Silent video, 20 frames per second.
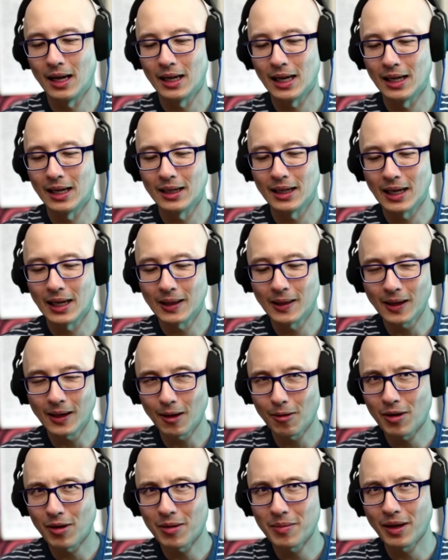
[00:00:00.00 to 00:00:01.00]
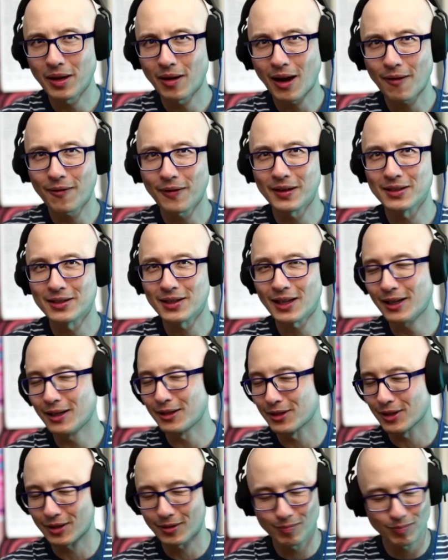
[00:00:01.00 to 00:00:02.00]
I think I want to be a graphic designer.
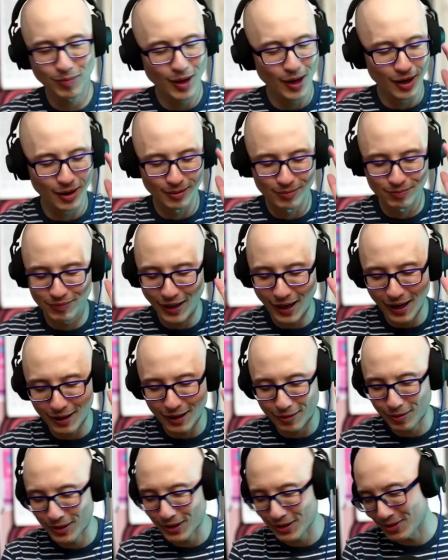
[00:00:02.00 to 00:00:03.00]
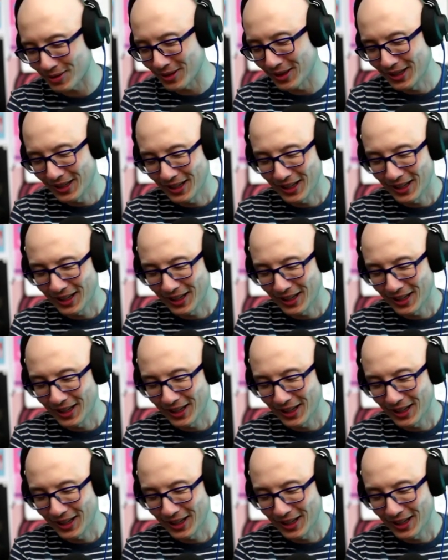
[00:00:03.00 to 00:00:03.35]
He's like, oh, yeah, Chris,